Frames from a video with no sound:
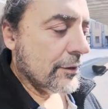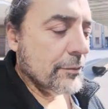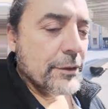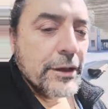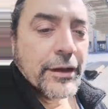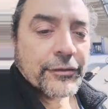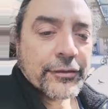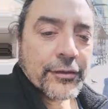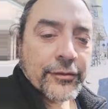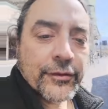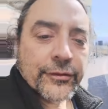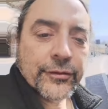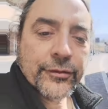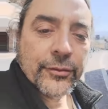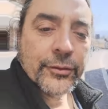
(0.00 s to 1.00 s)
I'm gonna ask if
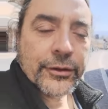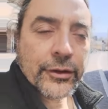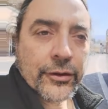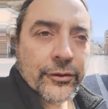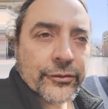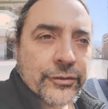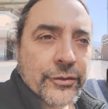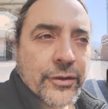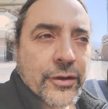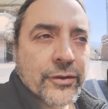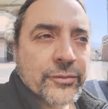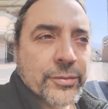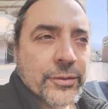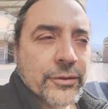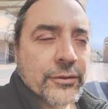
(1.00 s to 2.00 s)
this is the one that goes to the
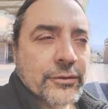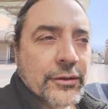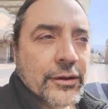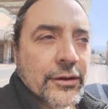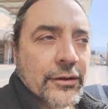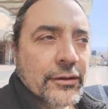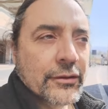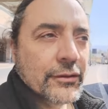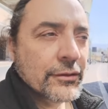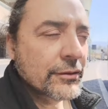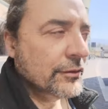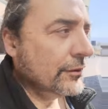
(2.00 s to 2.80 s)
hospital and